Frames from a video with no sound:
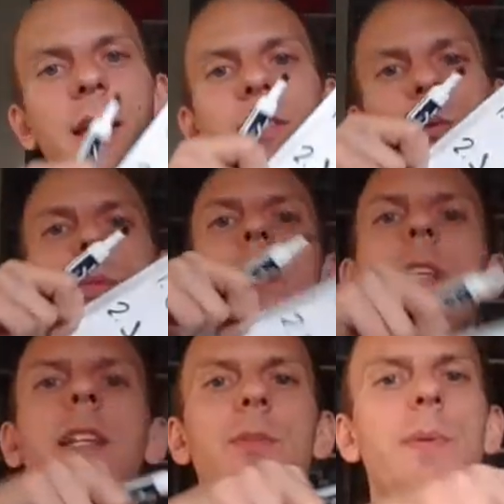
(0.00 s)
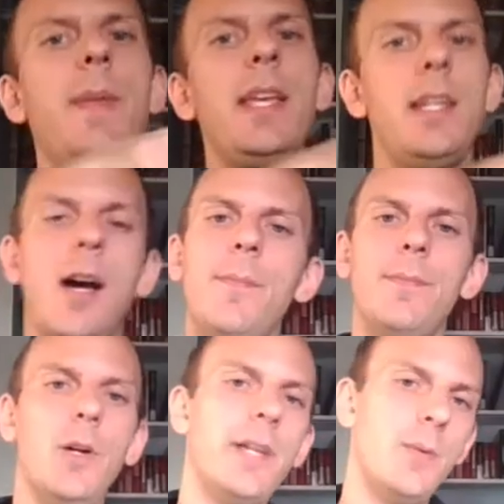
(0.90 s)
And so what we did is we made
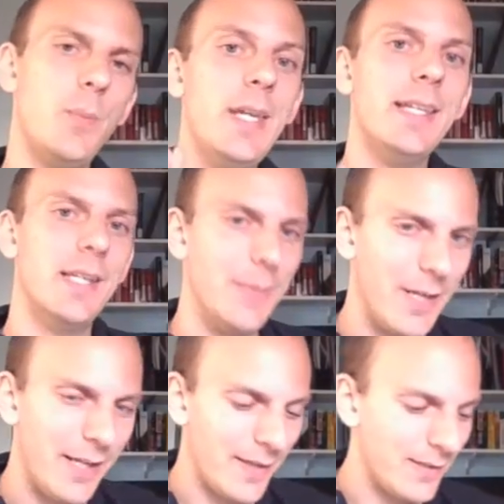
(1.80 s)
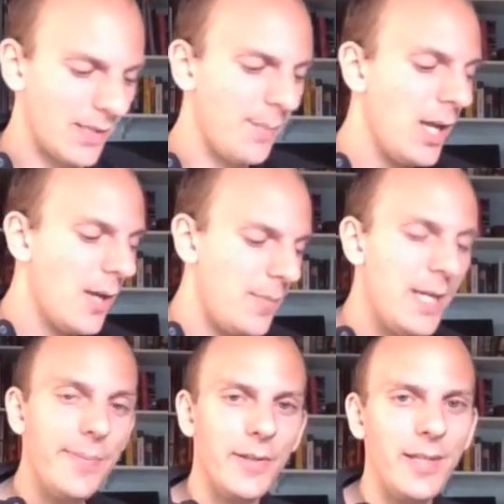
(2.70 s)
up, okay, we didn't make this up.
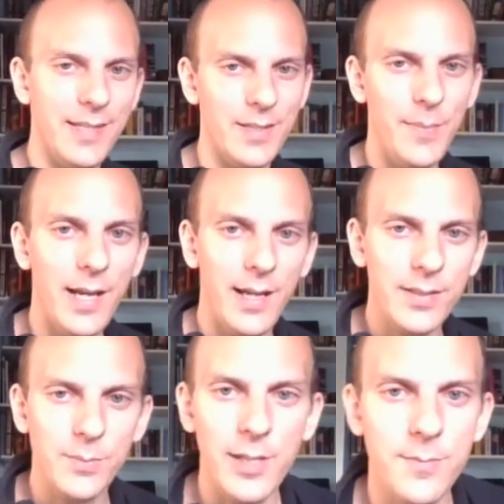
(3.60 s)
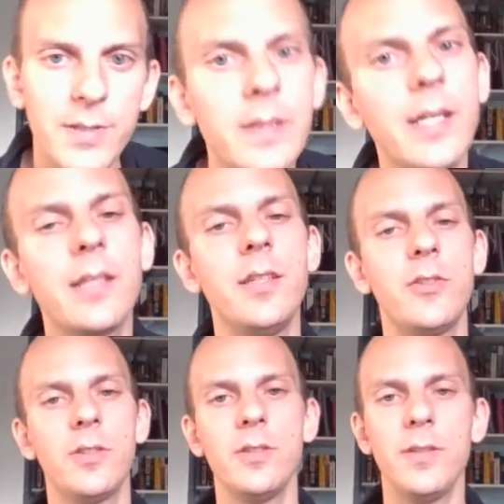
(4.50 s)
People in the past, blame
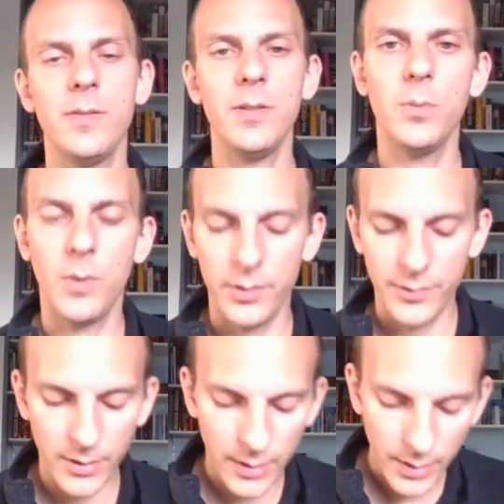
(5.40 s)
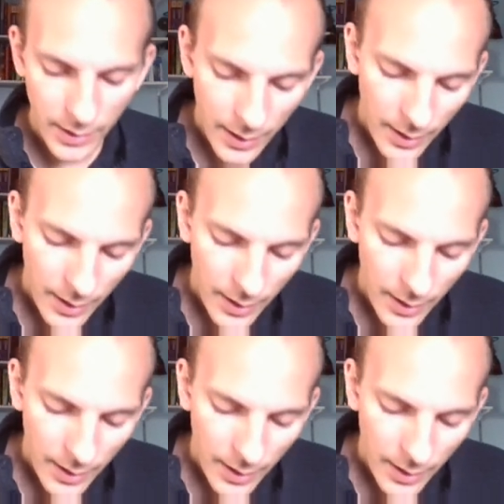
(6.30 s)
syntacticians if you want a target,